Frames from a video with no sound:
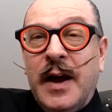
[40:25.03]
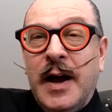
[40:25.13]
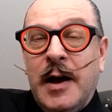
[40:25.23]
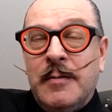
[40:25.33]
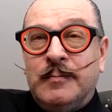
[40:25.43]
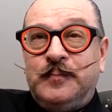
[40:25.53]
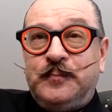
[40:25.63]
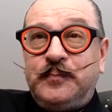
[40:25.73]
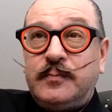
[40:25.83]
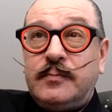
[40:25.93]
And
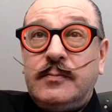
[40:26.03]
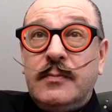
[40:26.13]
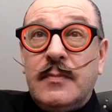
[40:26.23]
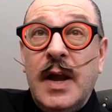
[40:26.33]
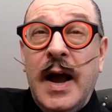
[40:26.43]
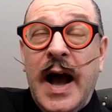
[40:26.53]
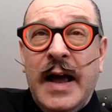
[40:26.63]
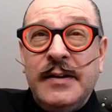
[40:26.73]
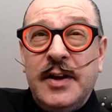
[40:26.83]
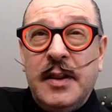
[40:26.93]

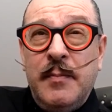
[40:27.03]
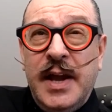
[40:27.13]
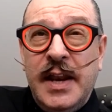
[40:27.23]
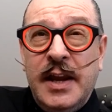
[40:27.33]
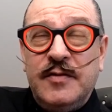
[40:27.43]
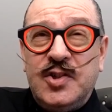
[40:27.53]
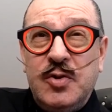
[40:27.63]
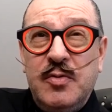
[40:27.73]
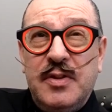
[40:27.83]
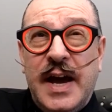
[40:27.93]
at the beginning of
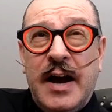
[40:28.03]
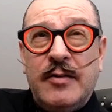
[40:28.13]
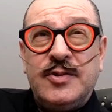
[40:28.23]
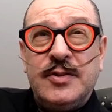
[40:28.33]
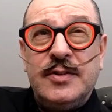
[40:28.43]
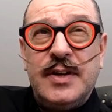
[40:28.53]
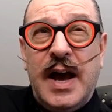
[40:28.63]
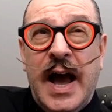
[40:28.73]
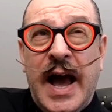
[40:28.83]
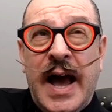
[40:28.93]

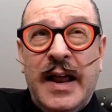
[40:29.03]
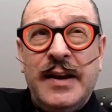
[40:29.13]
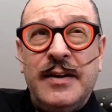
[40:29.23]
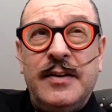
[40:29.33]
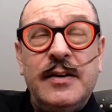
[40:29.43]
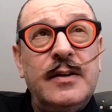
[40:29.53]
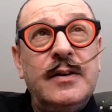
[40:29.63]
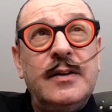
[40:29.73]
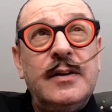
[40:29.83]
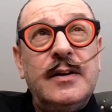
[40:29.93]

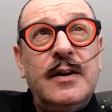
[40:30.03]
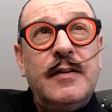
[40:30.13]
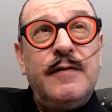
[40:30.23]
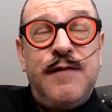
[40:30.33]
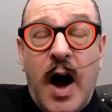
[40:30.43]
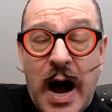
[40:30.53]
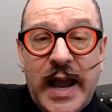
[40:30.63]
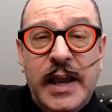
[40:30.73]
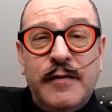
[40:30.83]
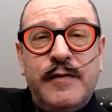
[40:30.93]

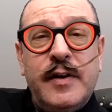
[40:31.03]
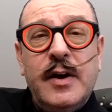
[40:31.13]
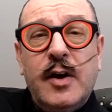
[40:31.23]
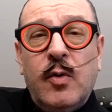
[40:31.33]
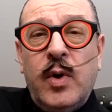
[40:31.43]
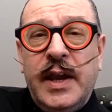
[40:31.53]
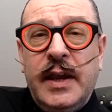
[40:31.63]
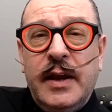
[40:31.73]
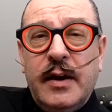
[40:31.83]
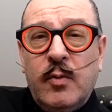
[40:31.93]
2005,
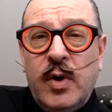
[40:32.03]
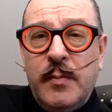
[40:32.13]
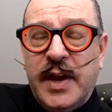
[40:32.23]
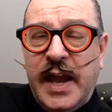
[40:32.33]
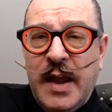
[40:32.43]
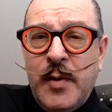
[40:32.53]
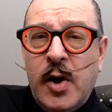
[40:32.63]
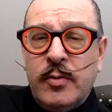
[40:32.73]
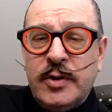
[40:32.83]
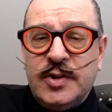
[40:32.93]
we became
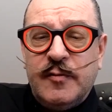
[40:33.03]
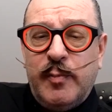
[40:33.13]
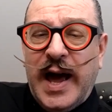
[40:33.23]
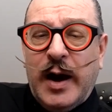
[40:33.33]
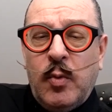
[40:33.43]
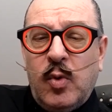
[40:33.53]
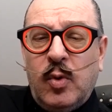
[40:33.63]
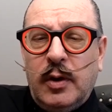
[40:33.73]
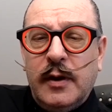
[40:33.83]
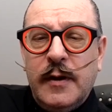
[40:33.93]
owners of
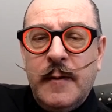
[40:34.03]
Blackwall,